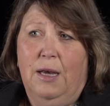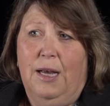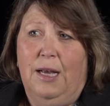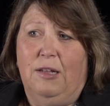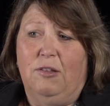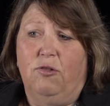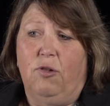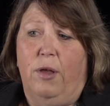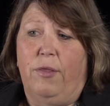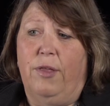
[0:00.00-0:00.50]

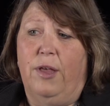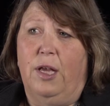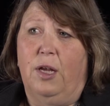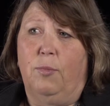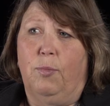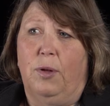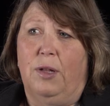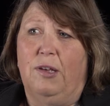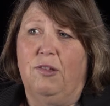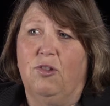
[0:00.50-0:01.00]
And so I
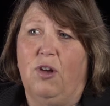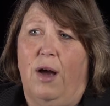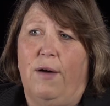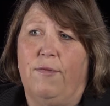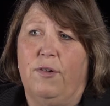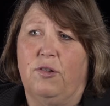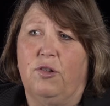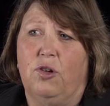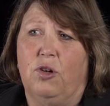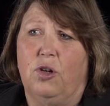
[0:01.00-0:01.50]
think police
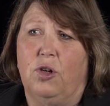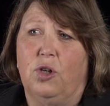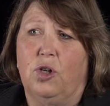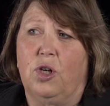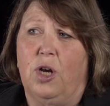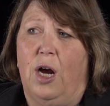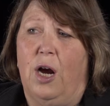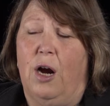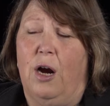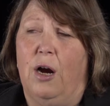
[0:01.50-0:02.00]
officers
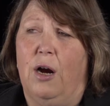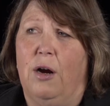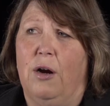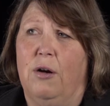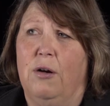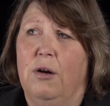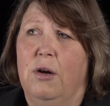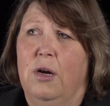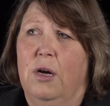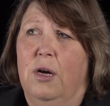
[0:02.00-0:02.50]

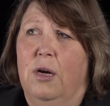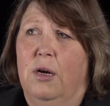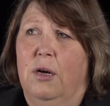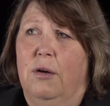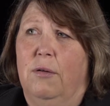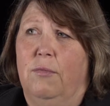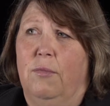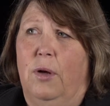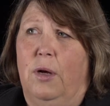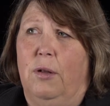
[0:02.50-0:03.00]
are
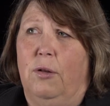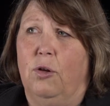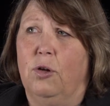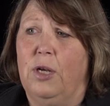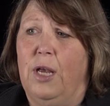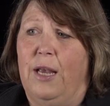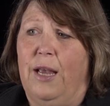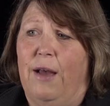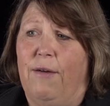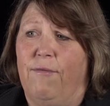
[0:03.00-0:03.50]
uh,
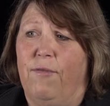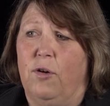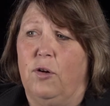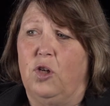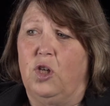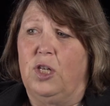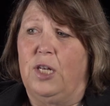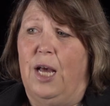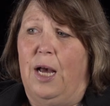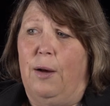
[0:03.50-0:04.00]
looking at
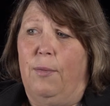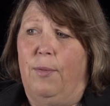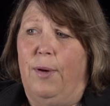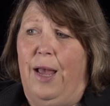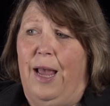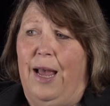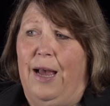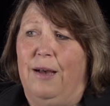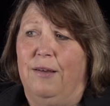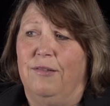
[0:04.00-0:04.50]
First Step
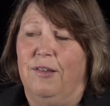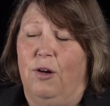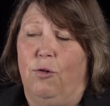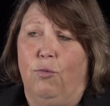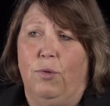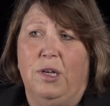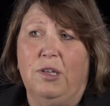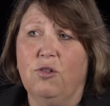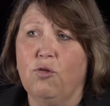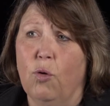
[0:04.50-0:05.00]
as a
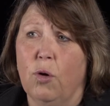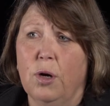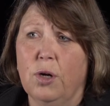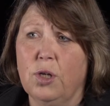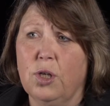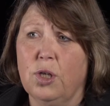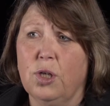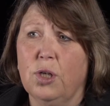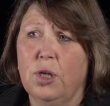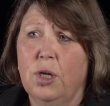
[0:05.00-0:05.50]

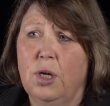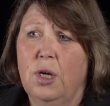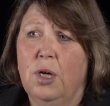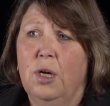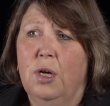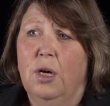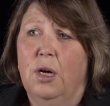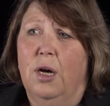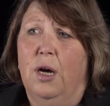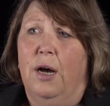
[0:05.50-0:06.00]
resource,
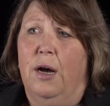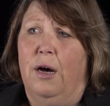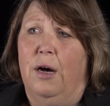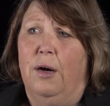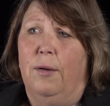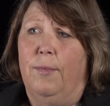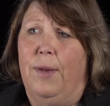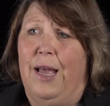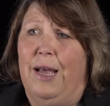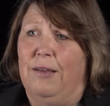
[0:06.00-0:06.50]

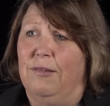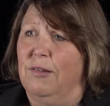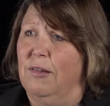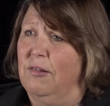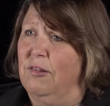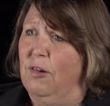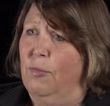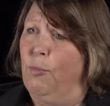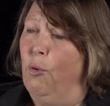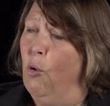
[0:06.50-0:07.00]
um, as a
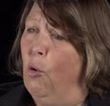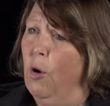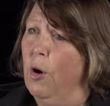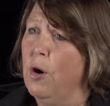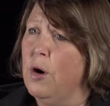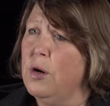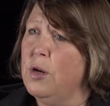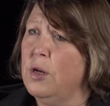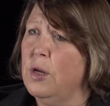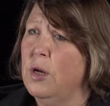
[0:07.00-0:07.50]

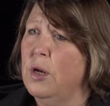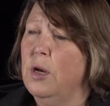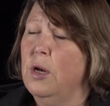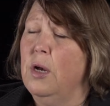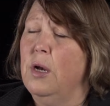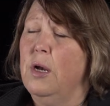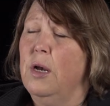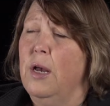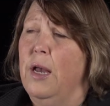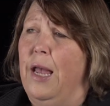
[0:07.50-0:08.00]
support,
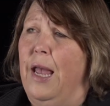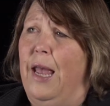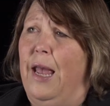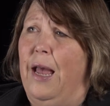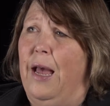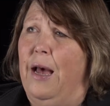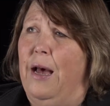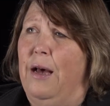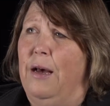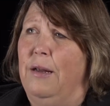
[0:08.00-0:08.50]

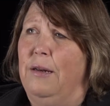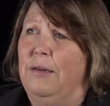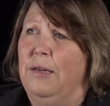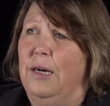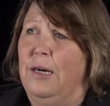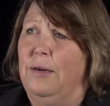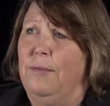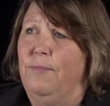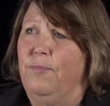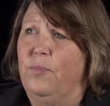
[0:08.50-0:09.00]
and
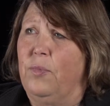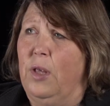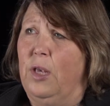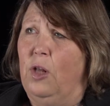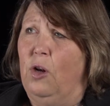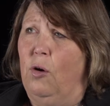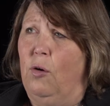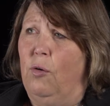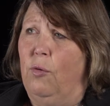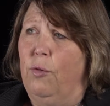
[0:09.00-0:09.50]
um,
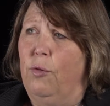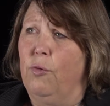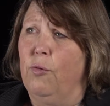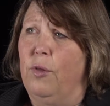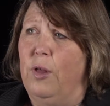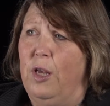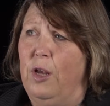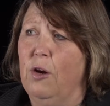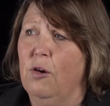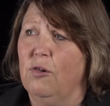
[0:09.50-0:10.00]
you know through
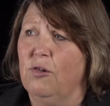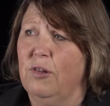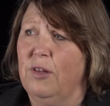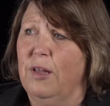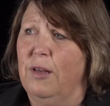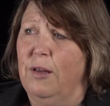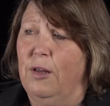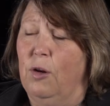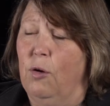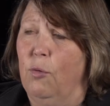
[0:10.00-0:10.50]
the years,
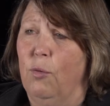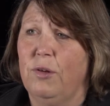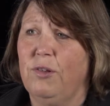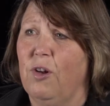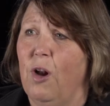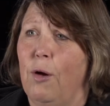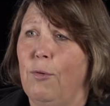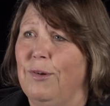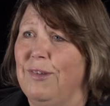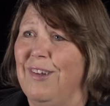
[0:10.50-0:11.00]
you know it
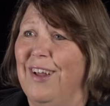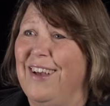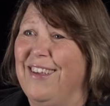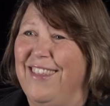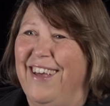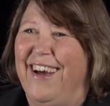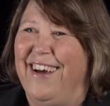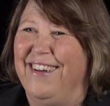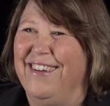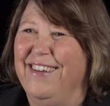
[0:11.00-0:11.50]
wasn't always like
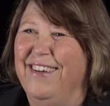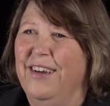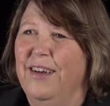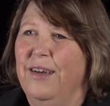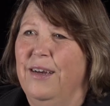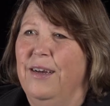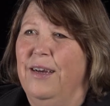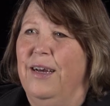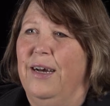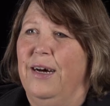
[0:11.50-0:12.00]
that.
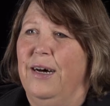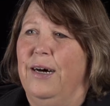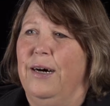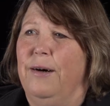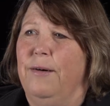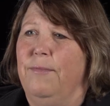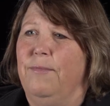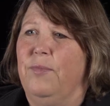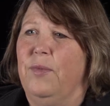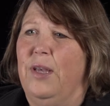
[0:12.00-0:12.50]

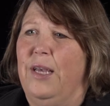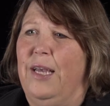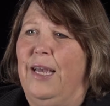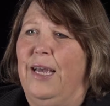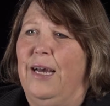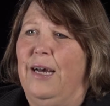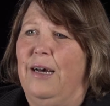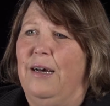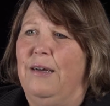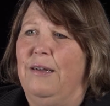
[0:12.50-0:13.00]
Um,
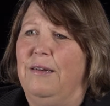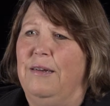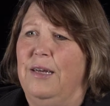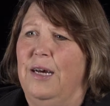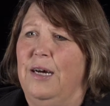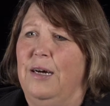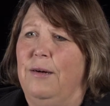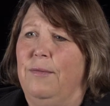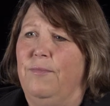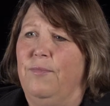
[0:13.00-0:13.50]
and
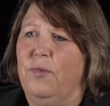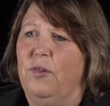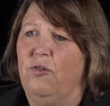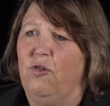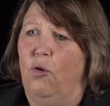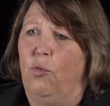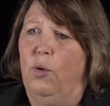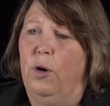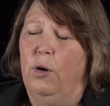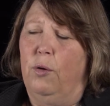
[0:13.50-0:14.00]
um,
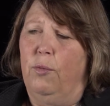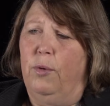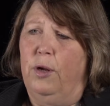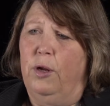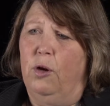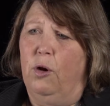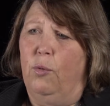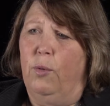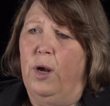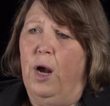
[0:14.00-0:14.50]
so we, we,
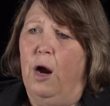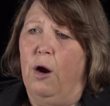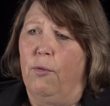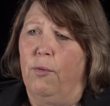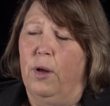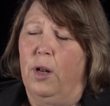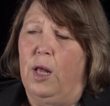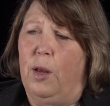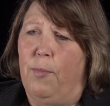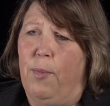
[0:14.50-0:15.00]
you know, we are
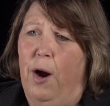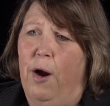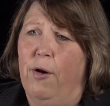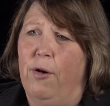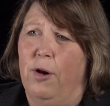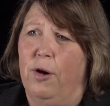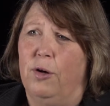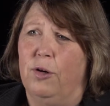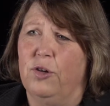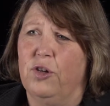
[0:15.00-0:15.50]
really
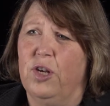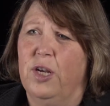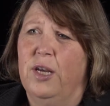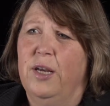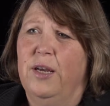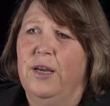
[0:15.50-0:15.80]
partners